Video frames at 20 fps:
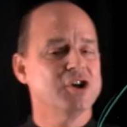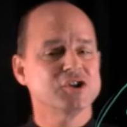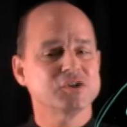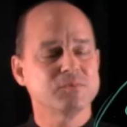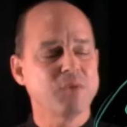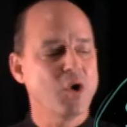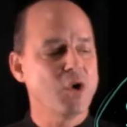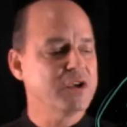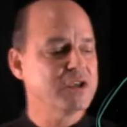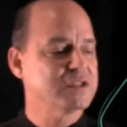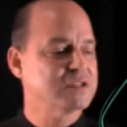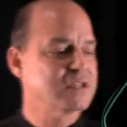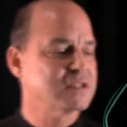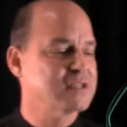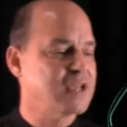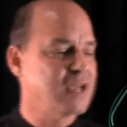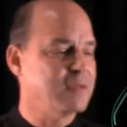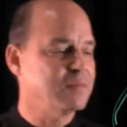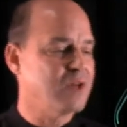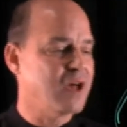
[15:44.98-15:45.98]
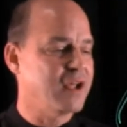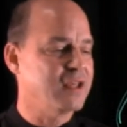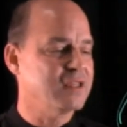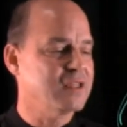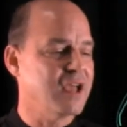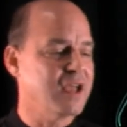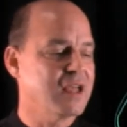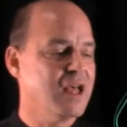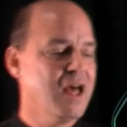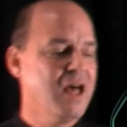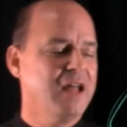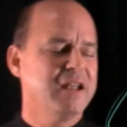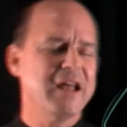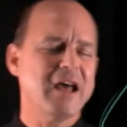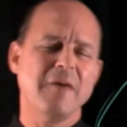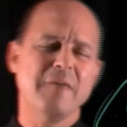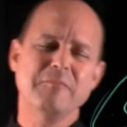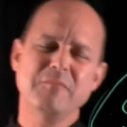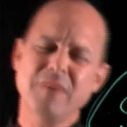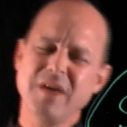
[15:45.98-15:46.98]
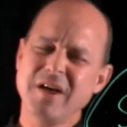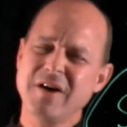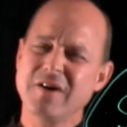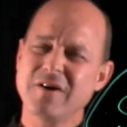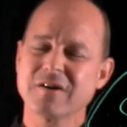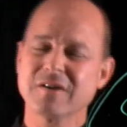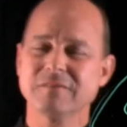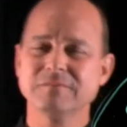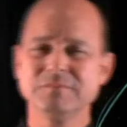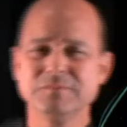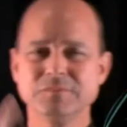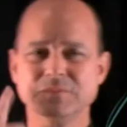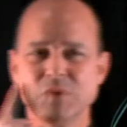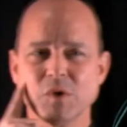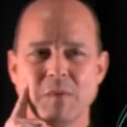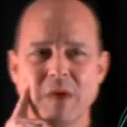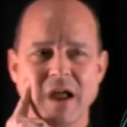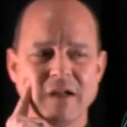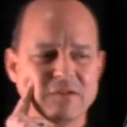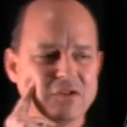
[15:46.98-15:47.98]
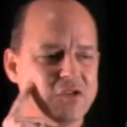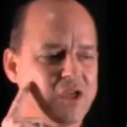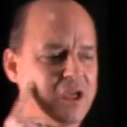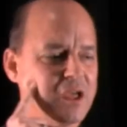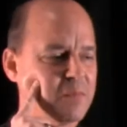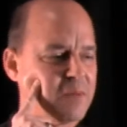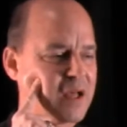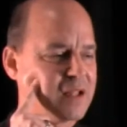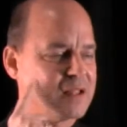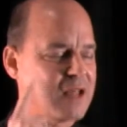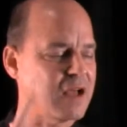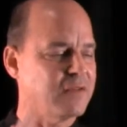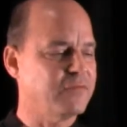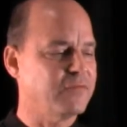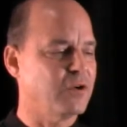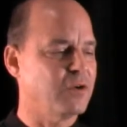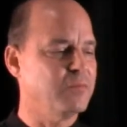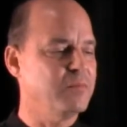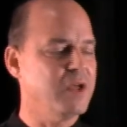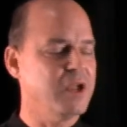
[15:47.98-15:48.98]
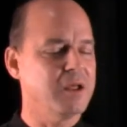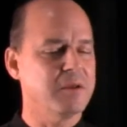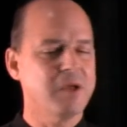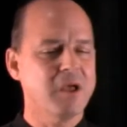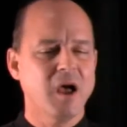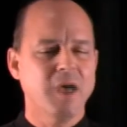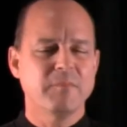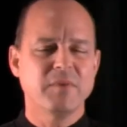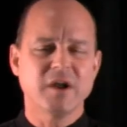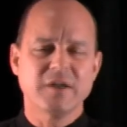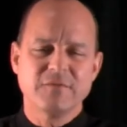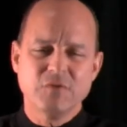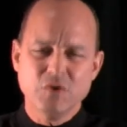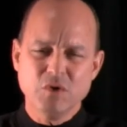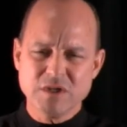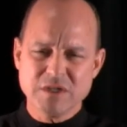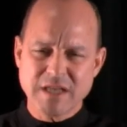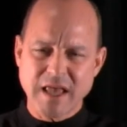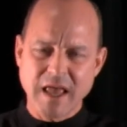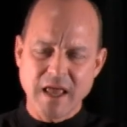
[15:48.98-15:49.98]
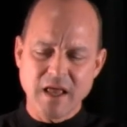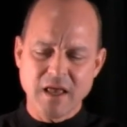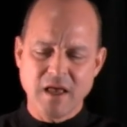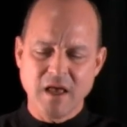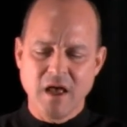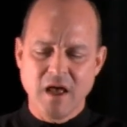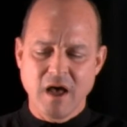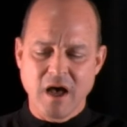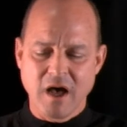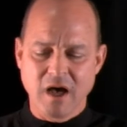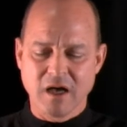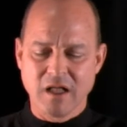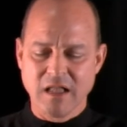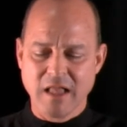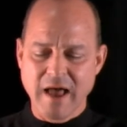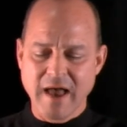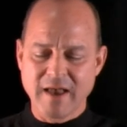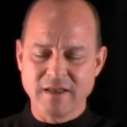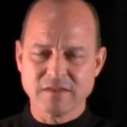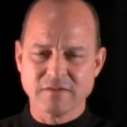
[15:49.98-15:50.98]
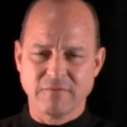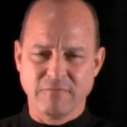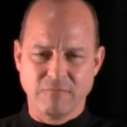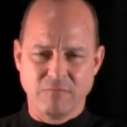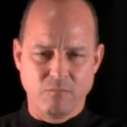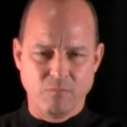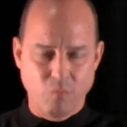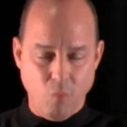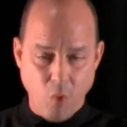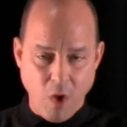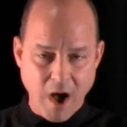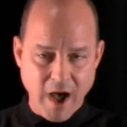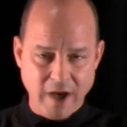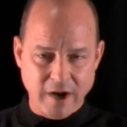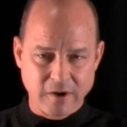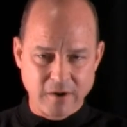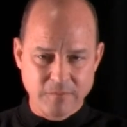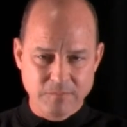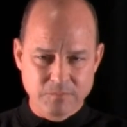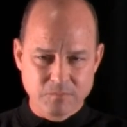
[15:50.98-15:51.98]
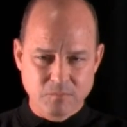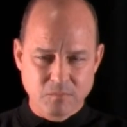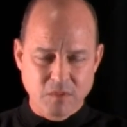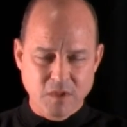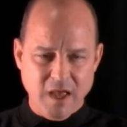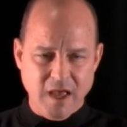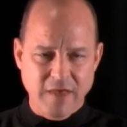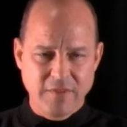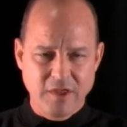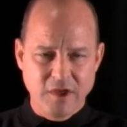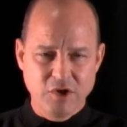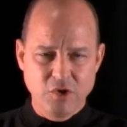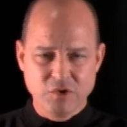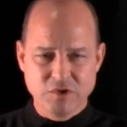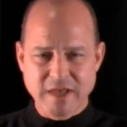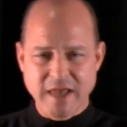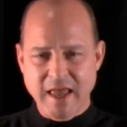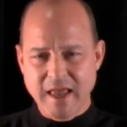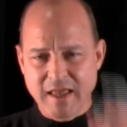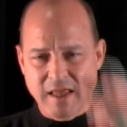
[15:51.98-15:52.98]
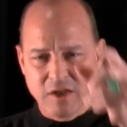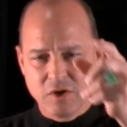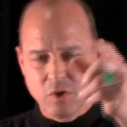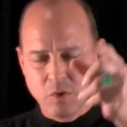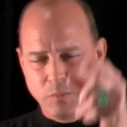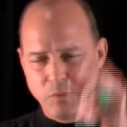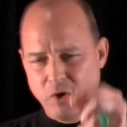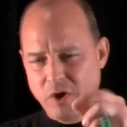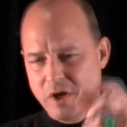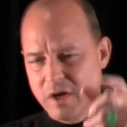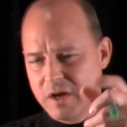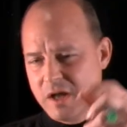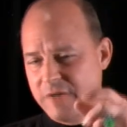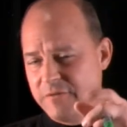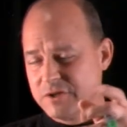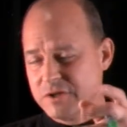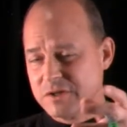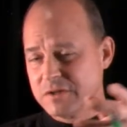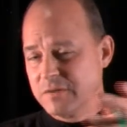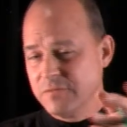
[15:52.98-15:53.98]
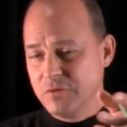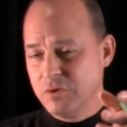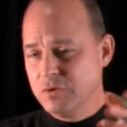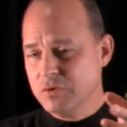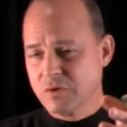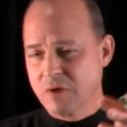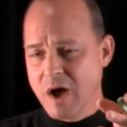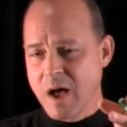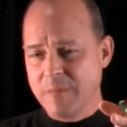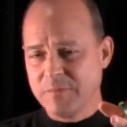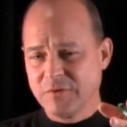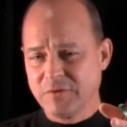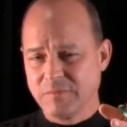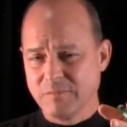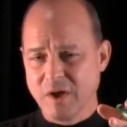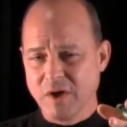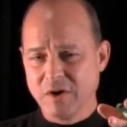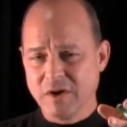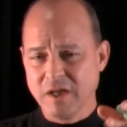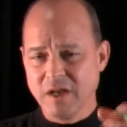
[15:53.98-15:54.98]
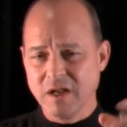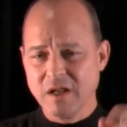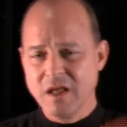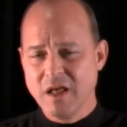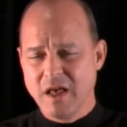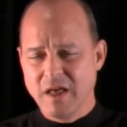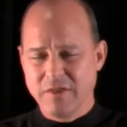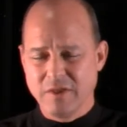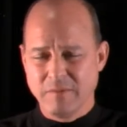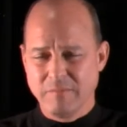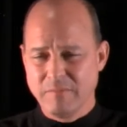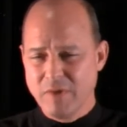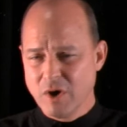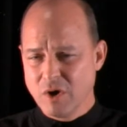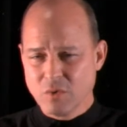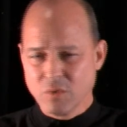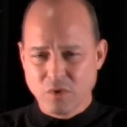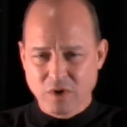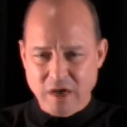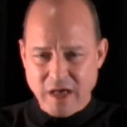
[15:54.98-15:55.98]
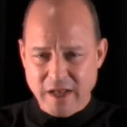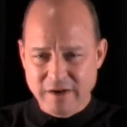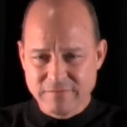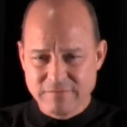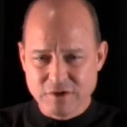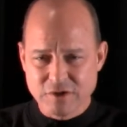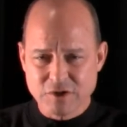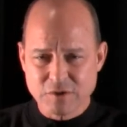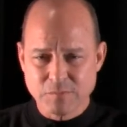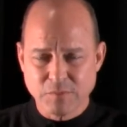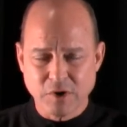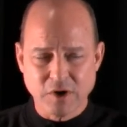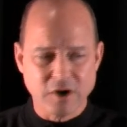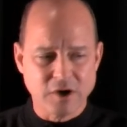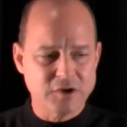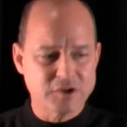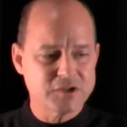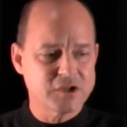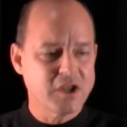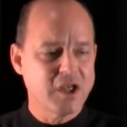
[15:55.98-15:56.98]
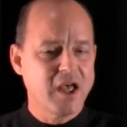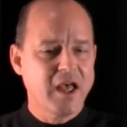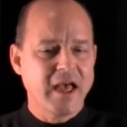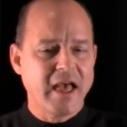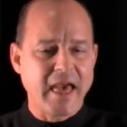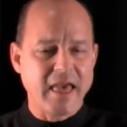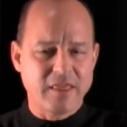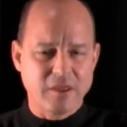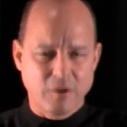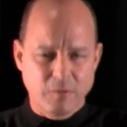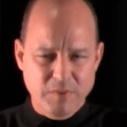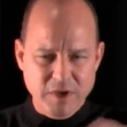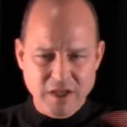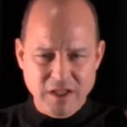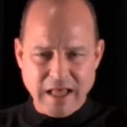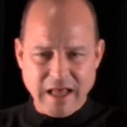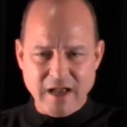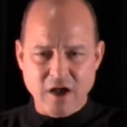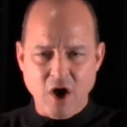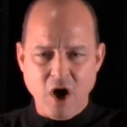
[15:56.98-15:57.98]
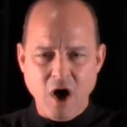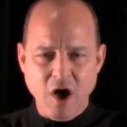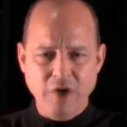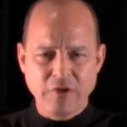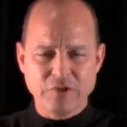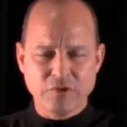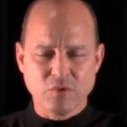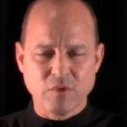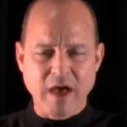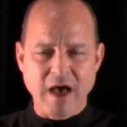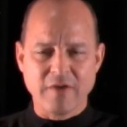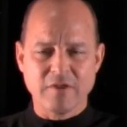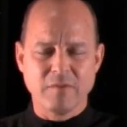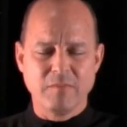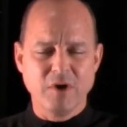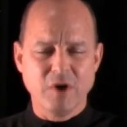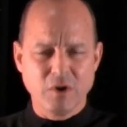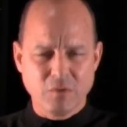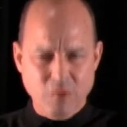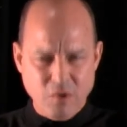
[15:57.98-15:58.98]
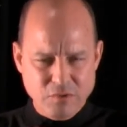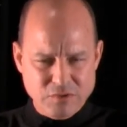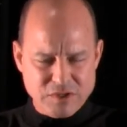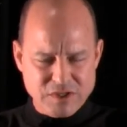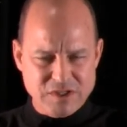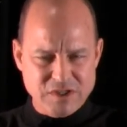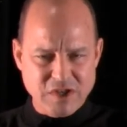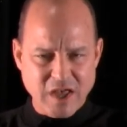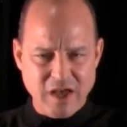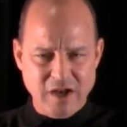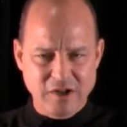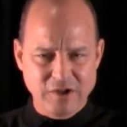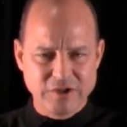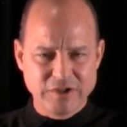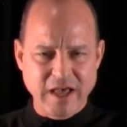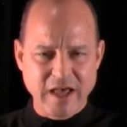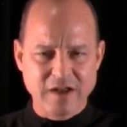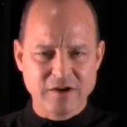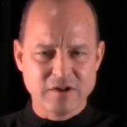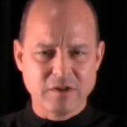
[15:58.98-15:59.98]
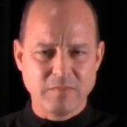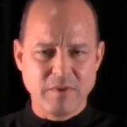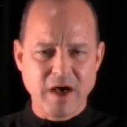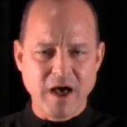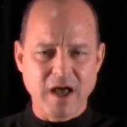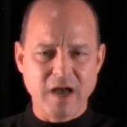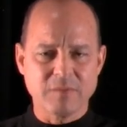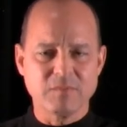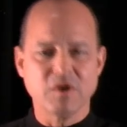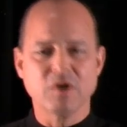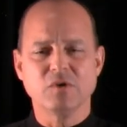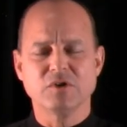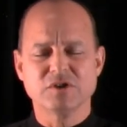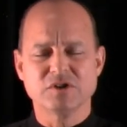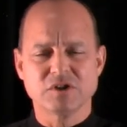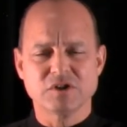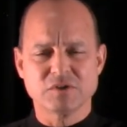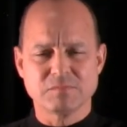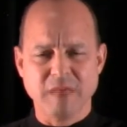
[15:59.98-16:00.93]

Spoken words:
Smoke is the same kind of thing. Now, milk, you might have to think about that for a minute. But if you take a glass of water and then you take and you put just a few drops of milk in it, and the milk will kind of disperse, and they'll be like all throughout. The milk won't settle down to the bottom. It'll just